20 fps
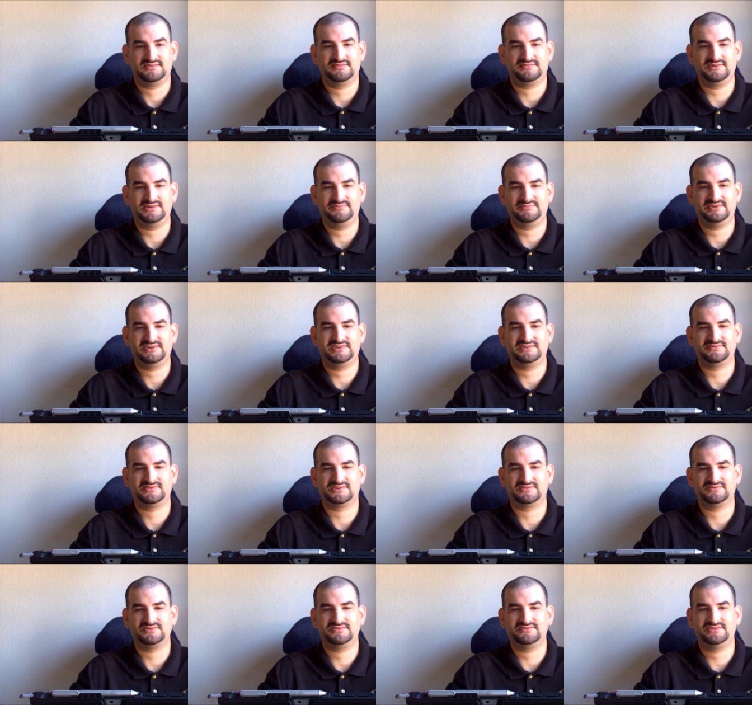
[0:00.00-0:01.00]
Three men
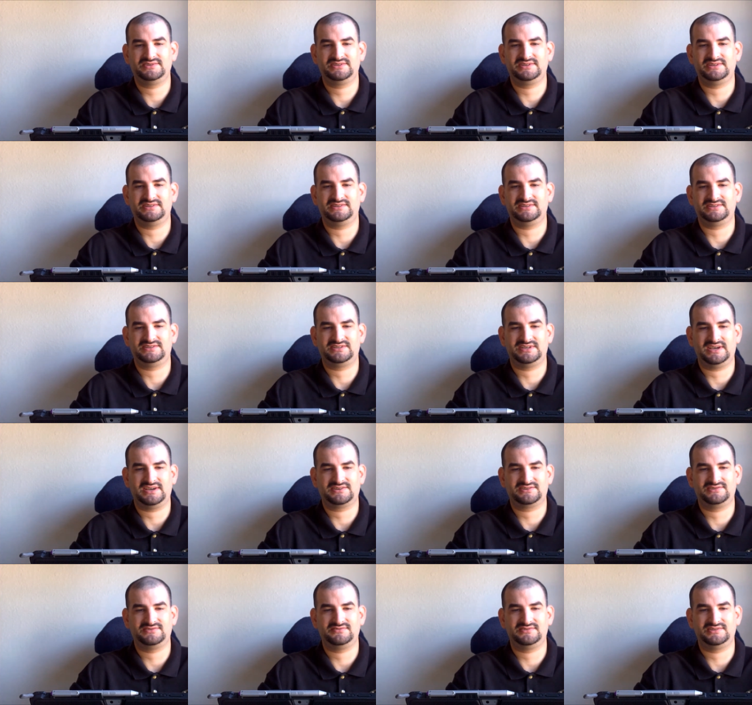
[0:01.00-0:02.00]
were wounded in the
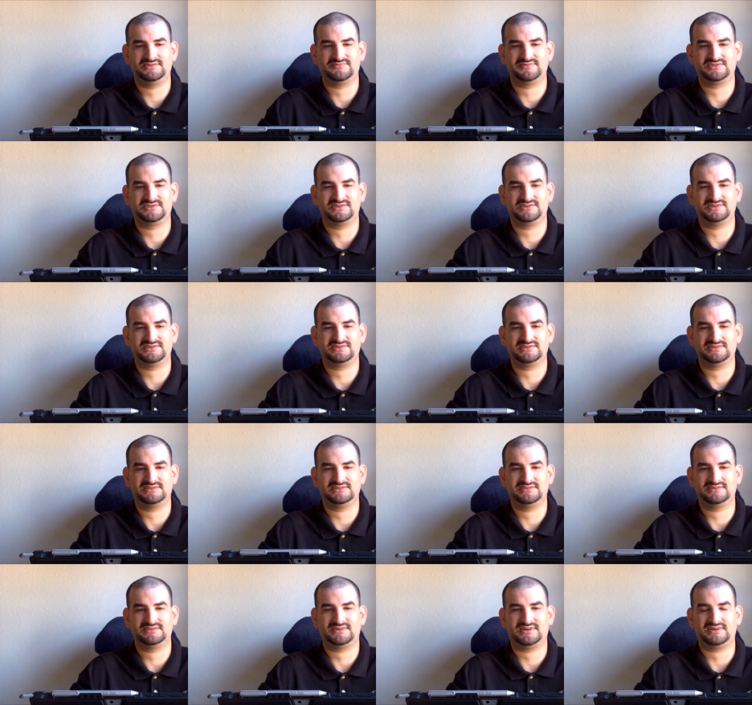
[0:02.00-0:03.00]
attack, two of them
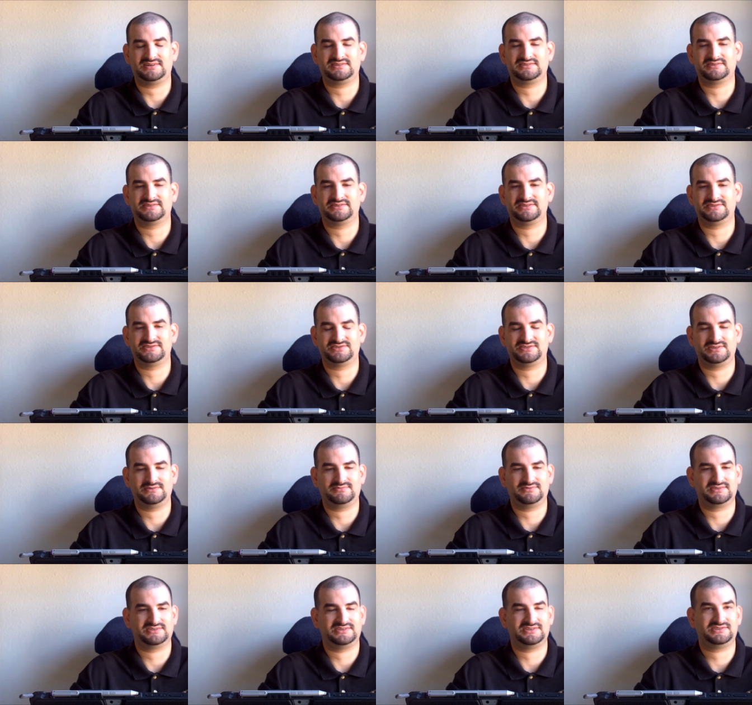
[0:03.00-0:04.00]
seriously. All are in
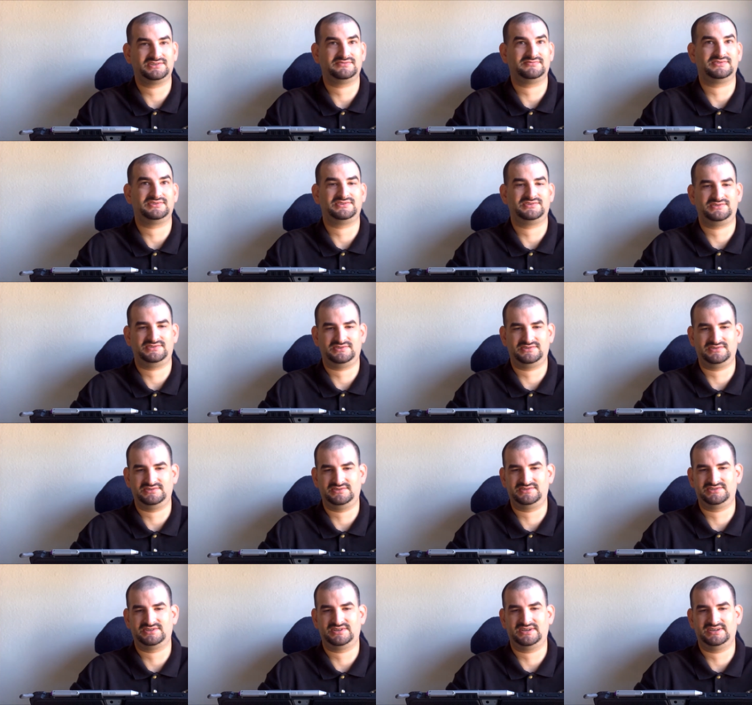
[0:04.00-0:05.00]
stable condition, which is a
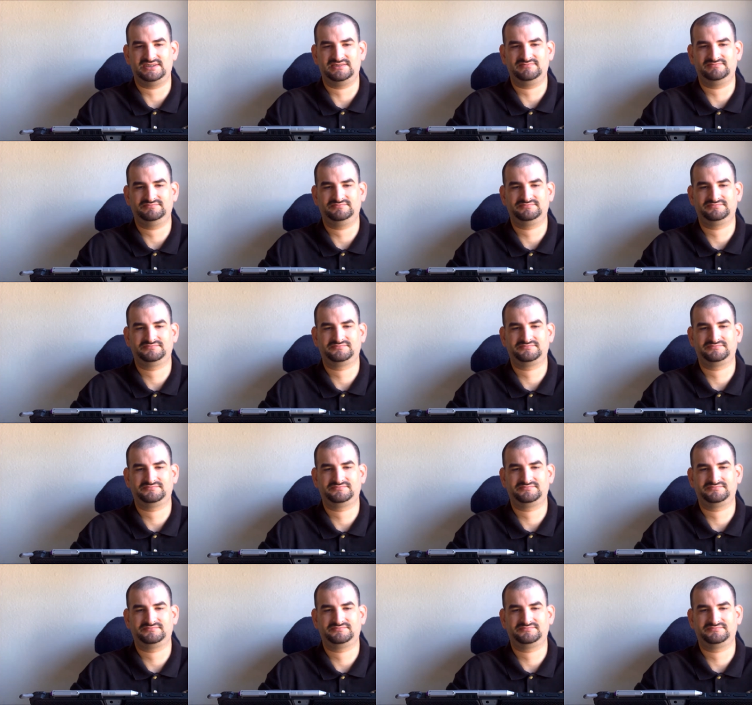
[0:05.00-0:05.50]
good sign.